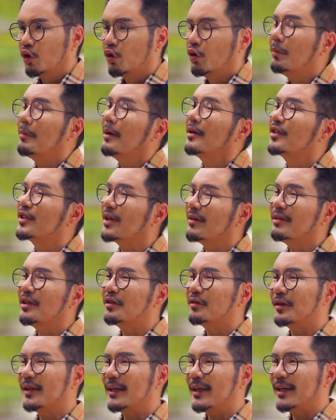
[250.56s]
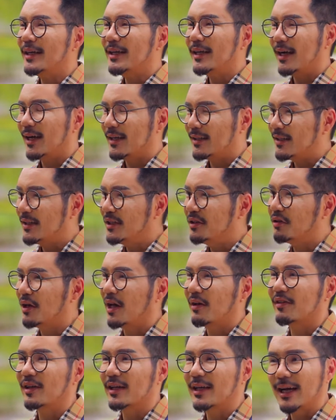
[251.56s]
With my sharing today, I think you
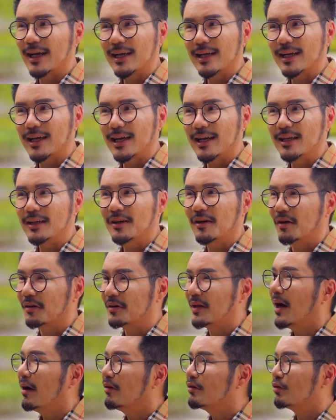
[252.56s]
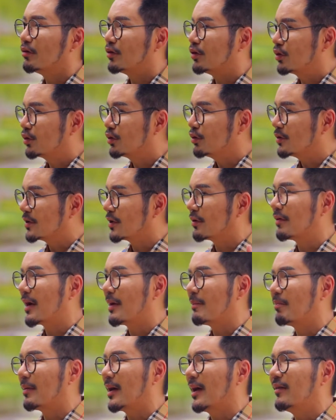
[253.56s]
have the guideline on how to choose the
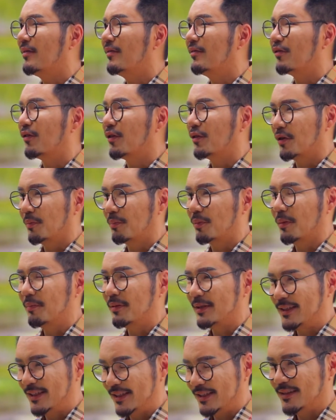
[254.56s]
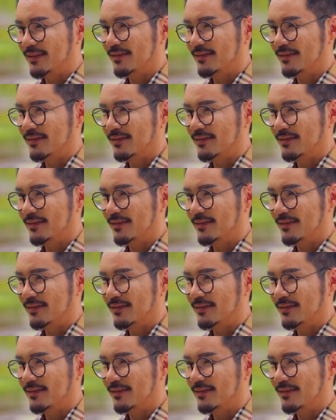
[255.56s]
right plant for your property.